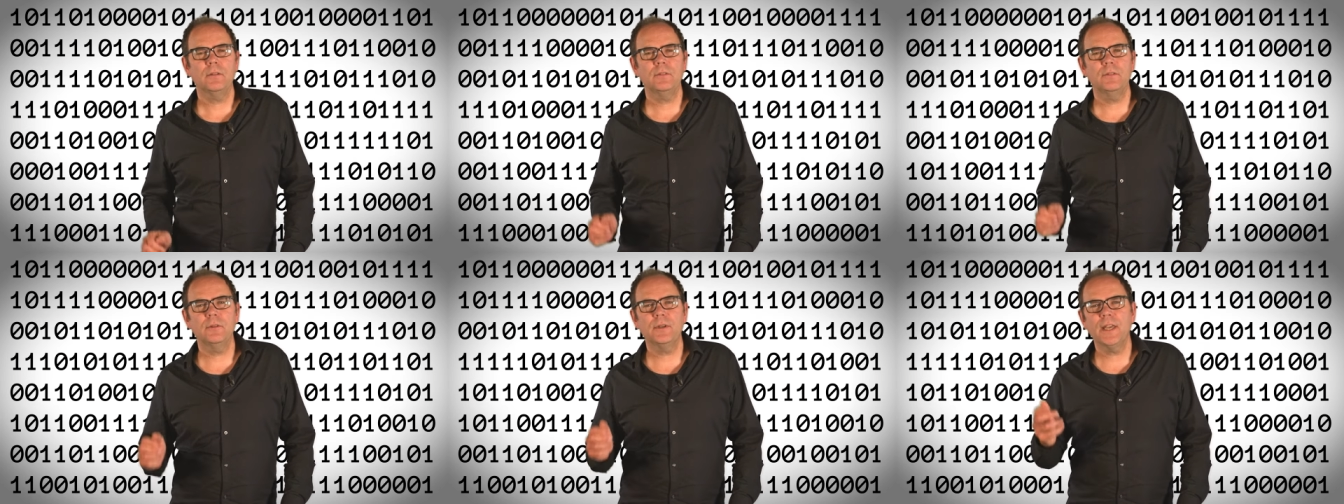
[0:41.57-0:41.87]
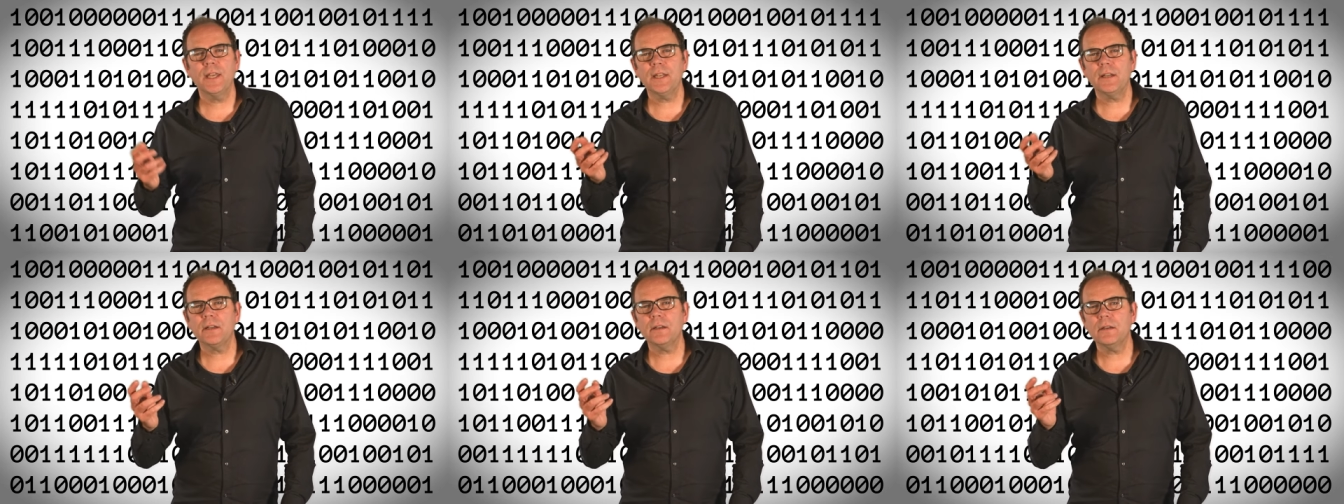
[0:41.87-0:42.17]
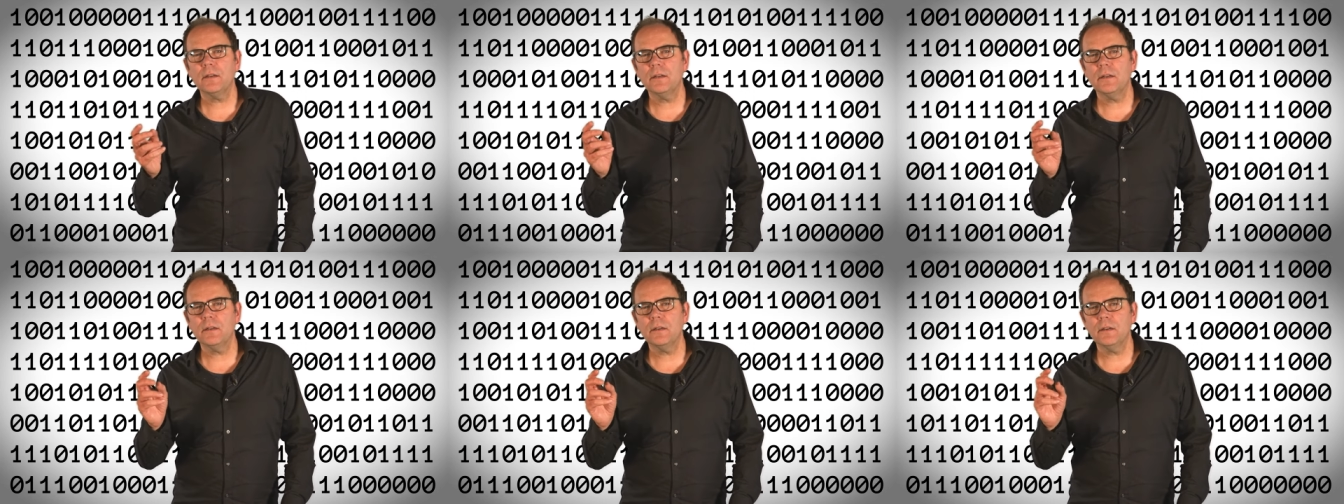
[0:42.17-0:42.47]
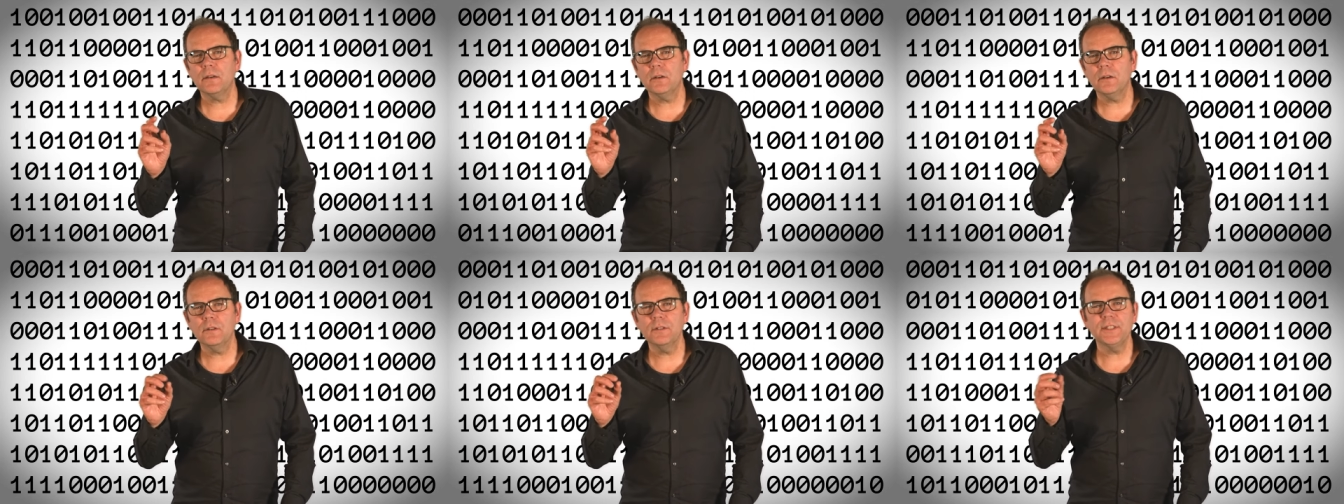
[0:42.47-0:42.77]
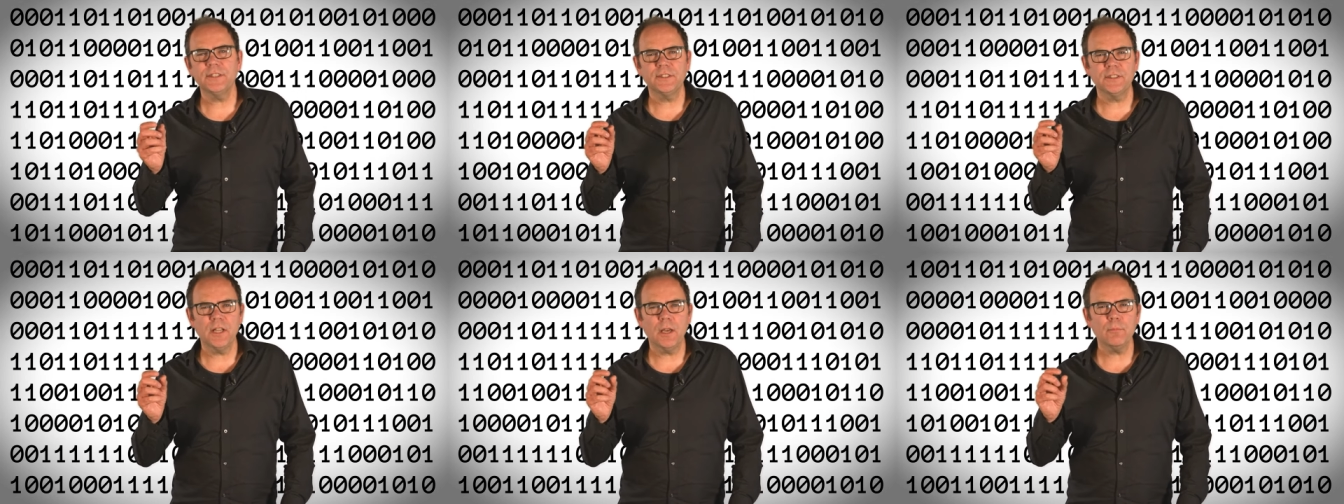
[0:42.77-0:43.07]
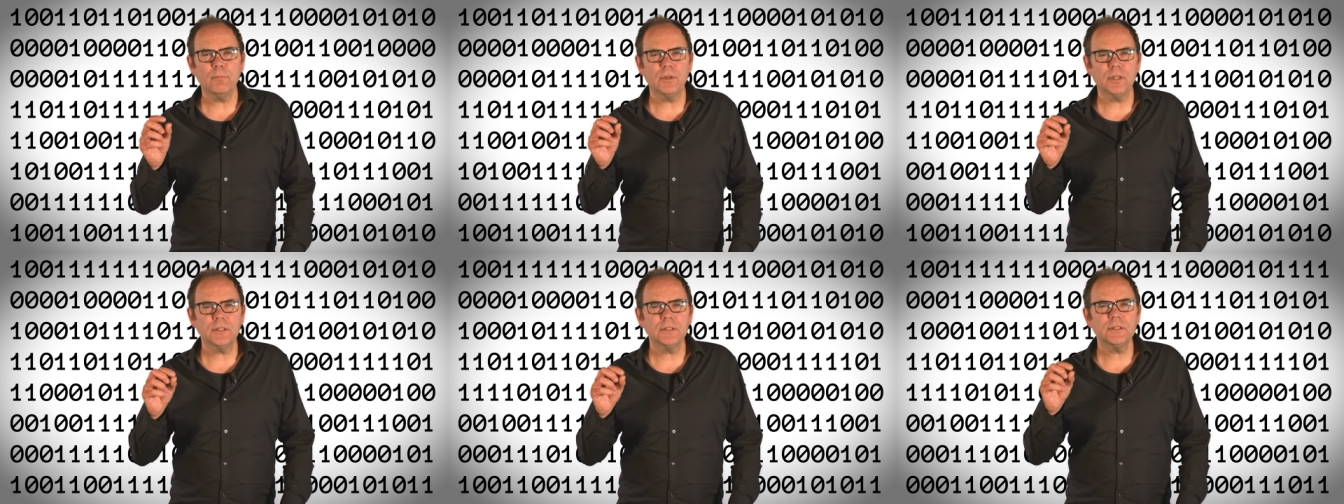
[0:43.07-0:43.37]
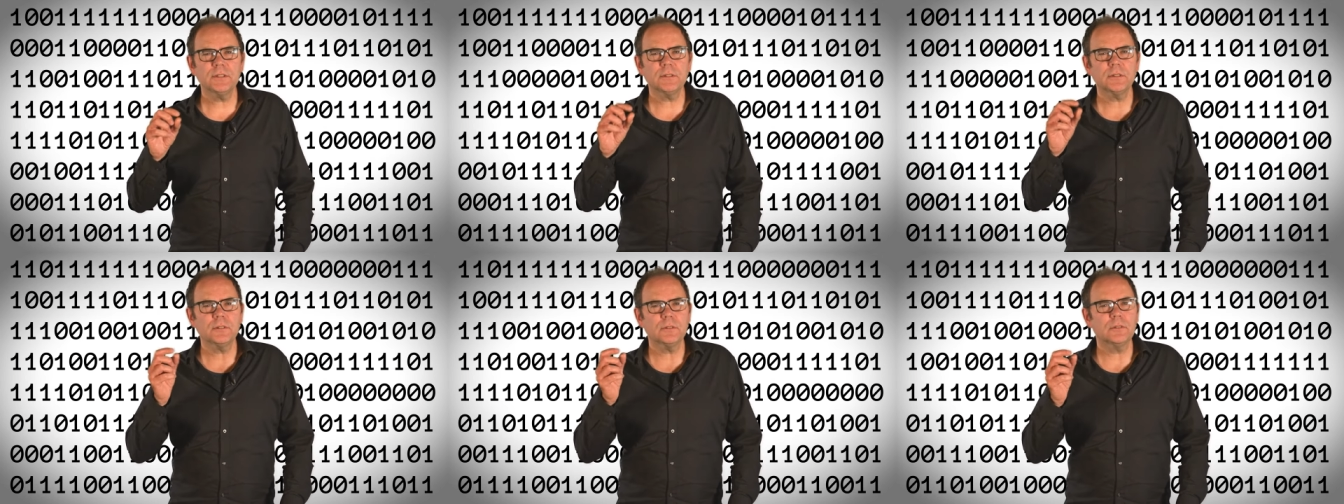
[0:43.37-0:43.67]
Together, all these
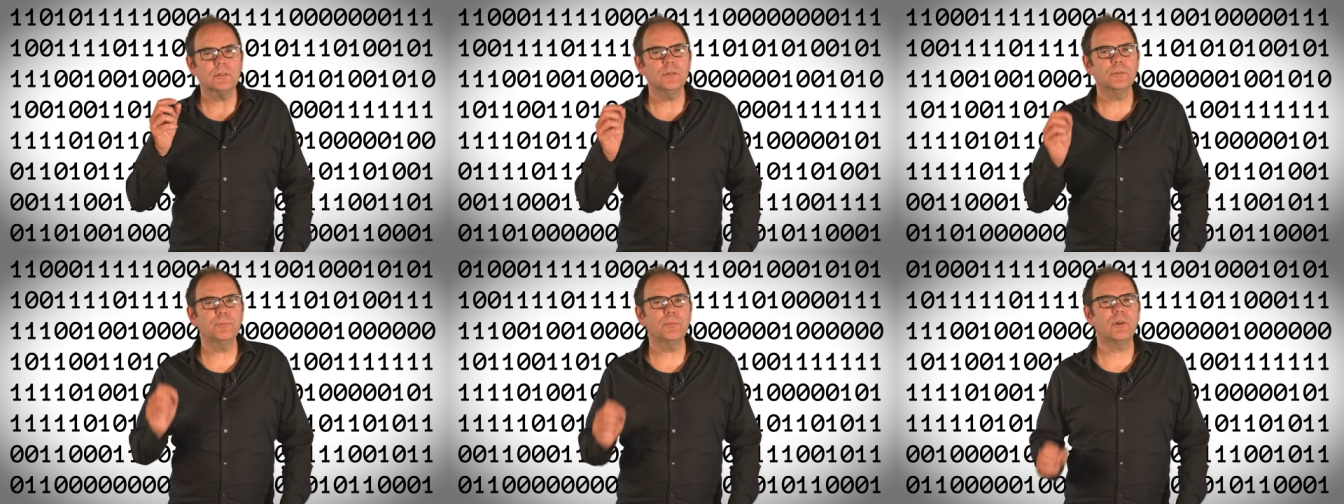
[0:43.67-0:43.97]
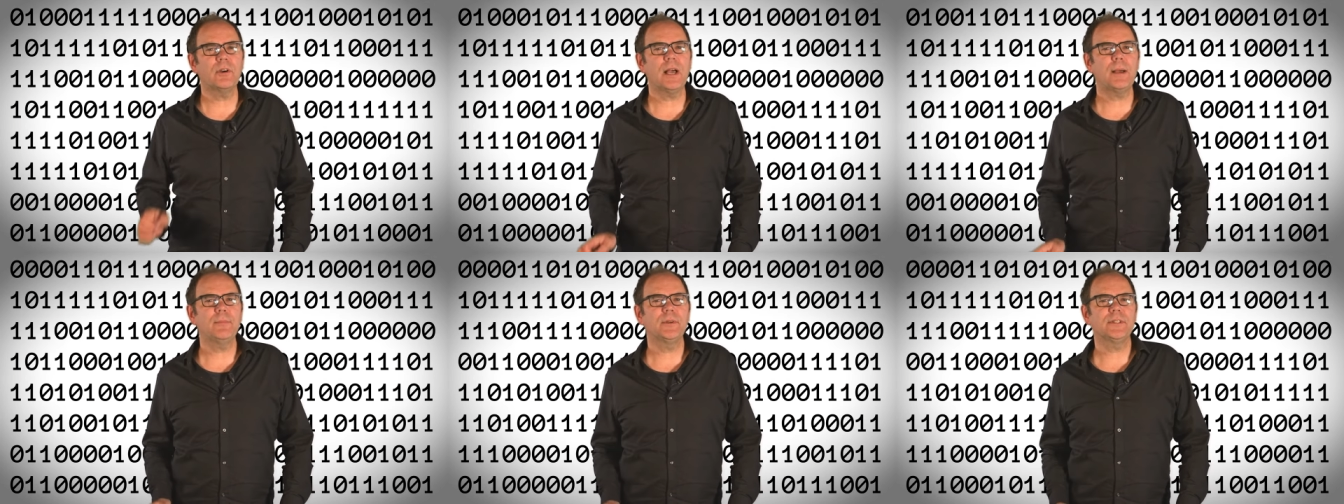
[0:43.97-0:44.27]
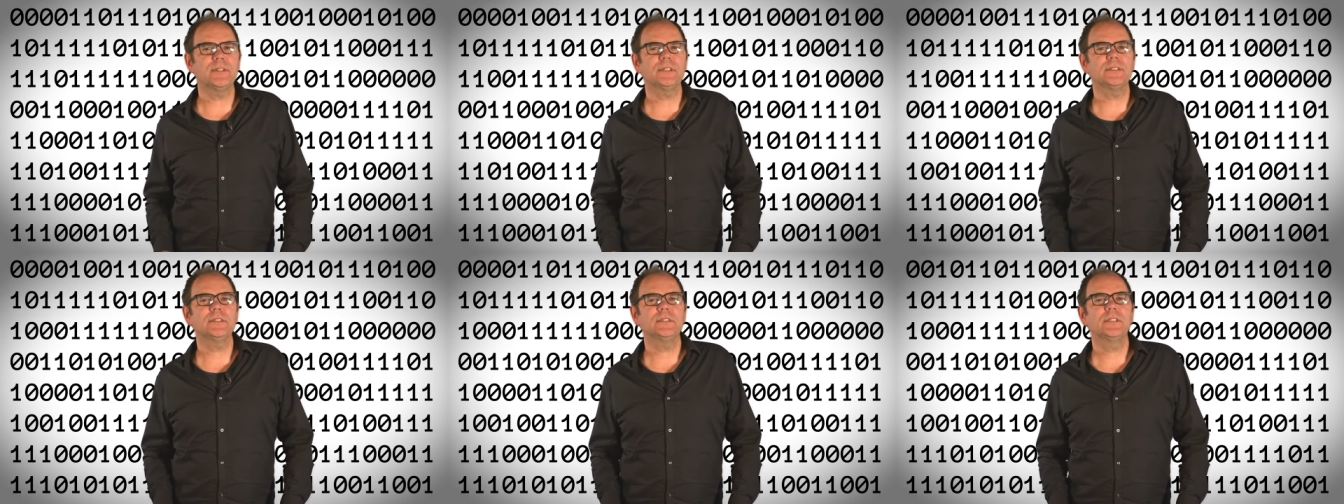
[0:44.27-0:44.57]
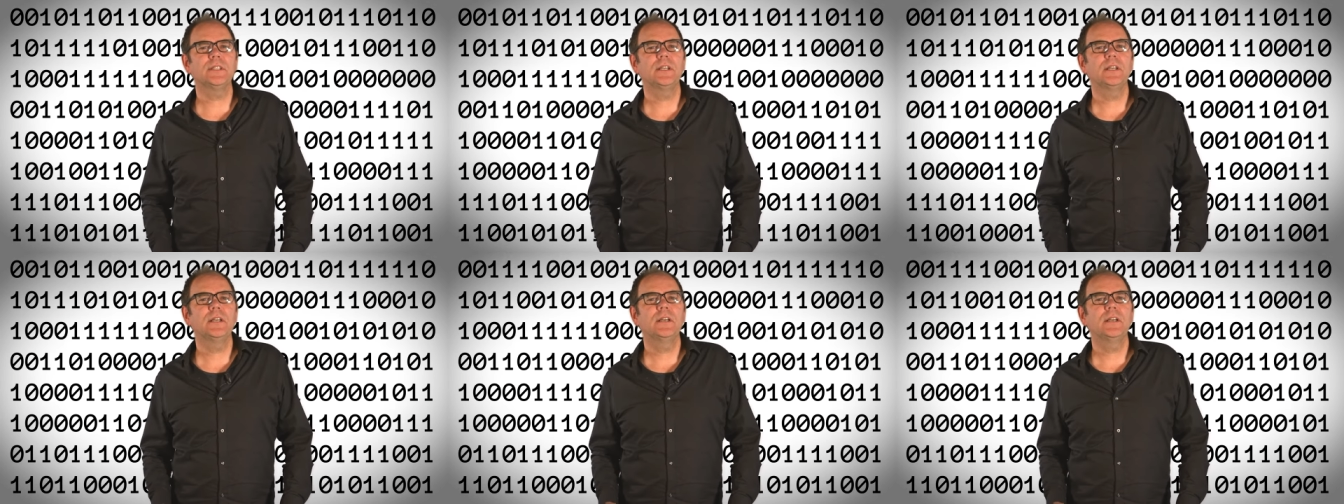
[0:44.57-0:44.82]
numbers, called parameters,